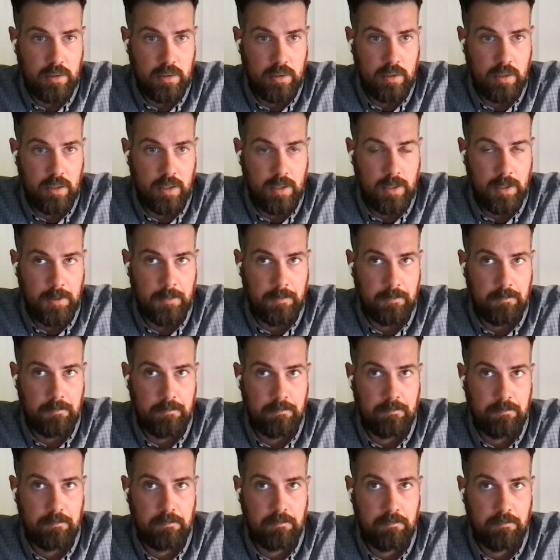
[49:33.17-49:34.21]

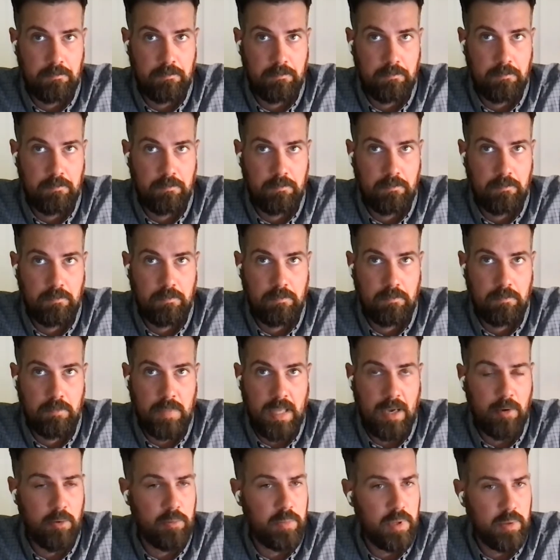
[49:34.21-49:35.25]

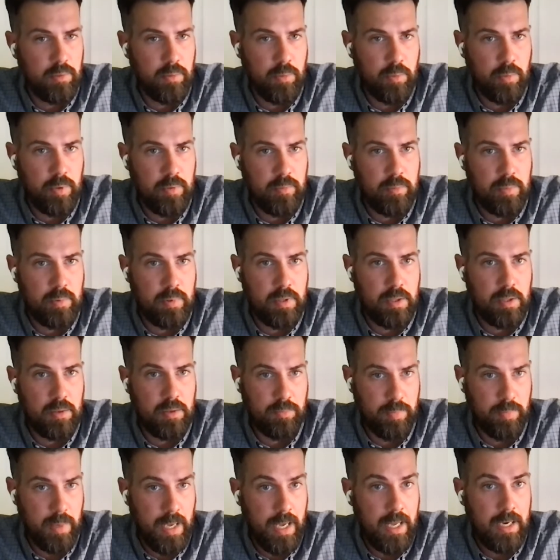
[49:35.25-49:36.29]
That would mean that we've been
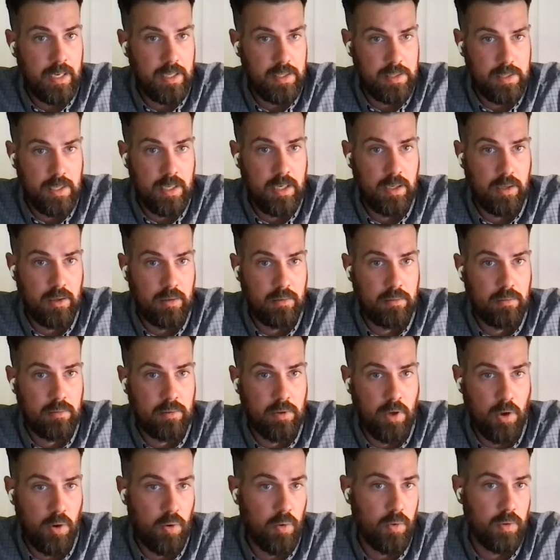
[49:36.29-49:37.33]
bad at setting
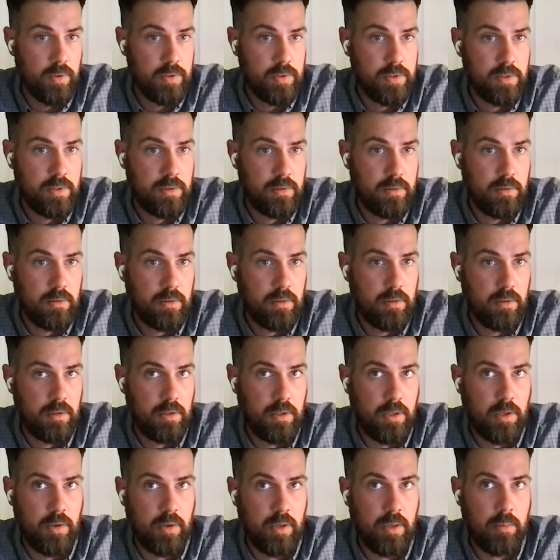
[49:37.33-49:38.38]
goals.
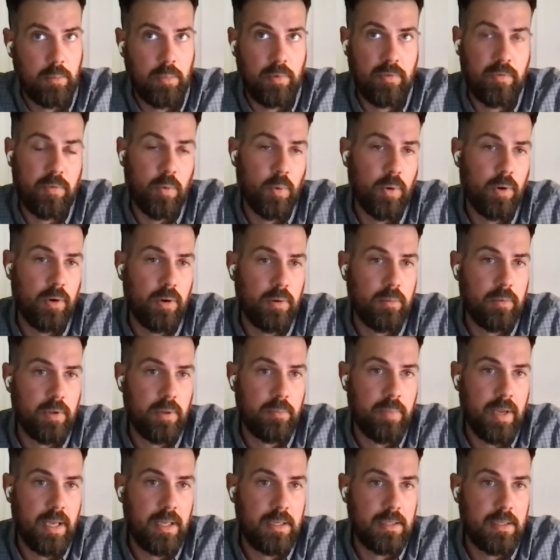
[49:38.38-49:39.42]
You know, before
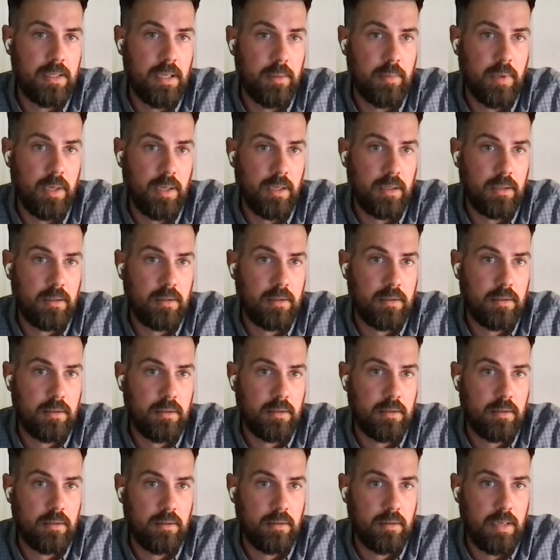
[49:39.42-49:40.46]
the pandemic
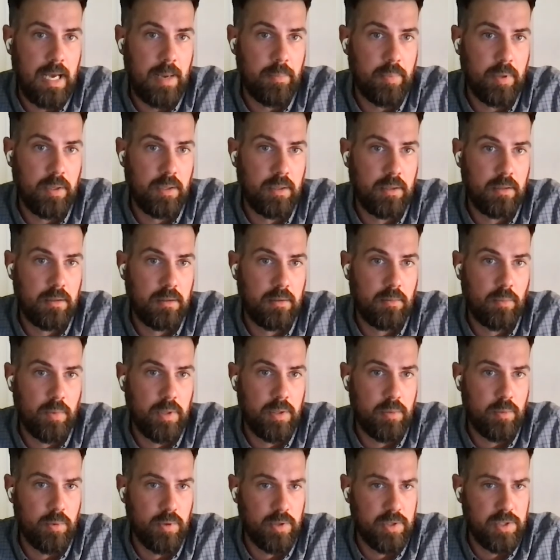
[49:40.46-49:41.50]
happened,
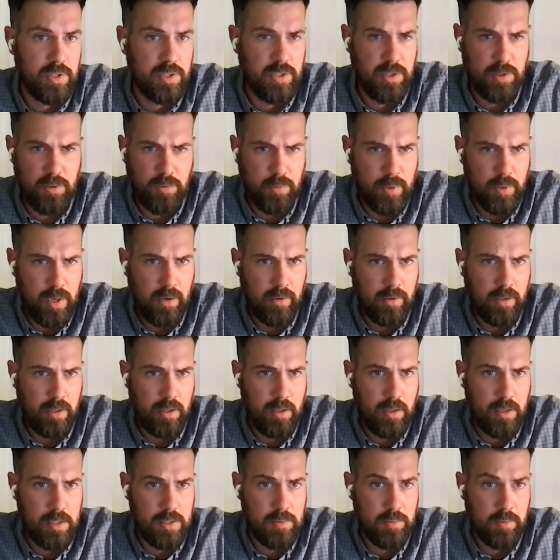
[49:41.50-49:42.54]
we were still right on the
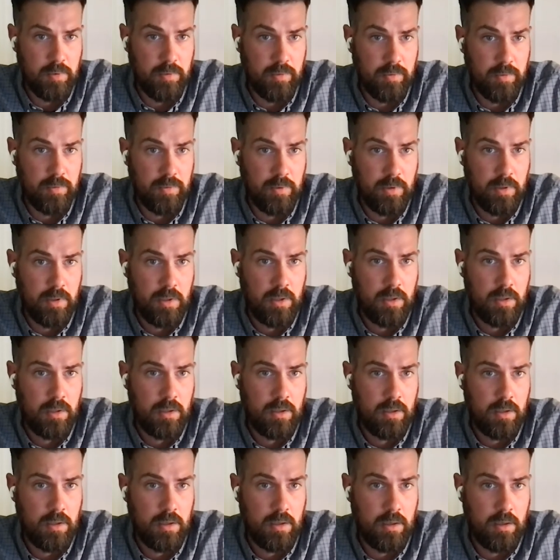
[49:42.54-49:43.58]
cusp of
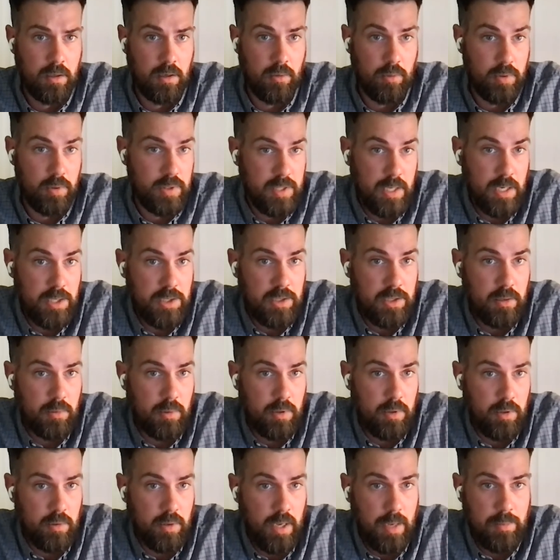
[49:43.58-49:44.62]
a recession.
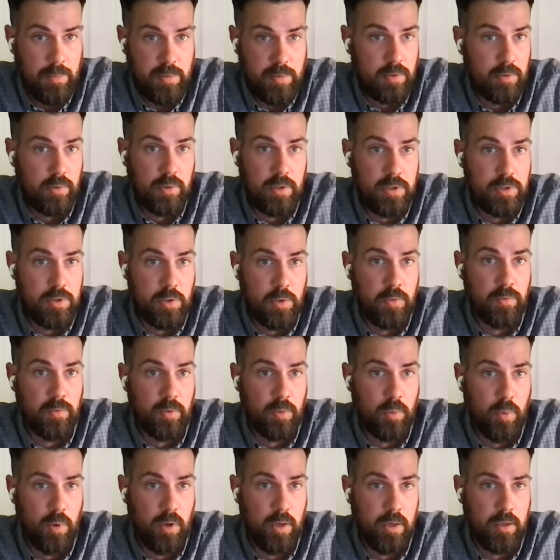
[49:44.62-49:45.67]
We were absolutely due
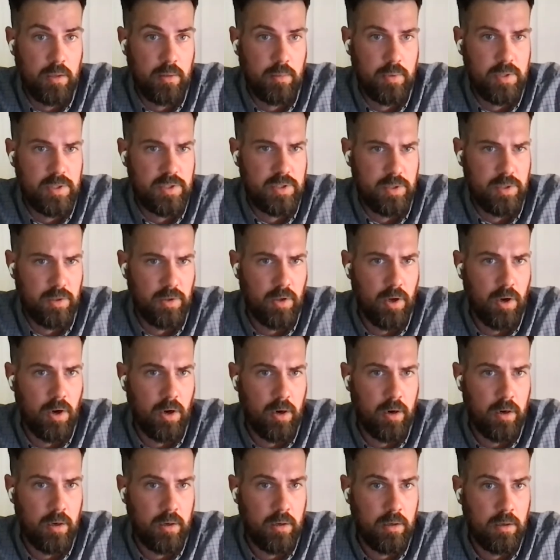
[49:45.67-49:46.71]
for one. We still
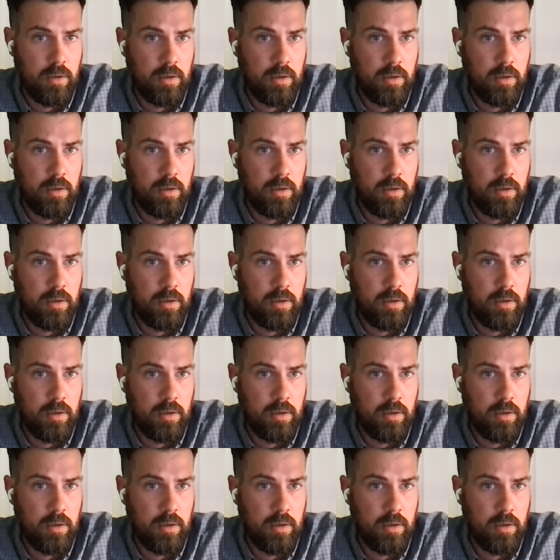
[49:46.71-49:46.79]
are.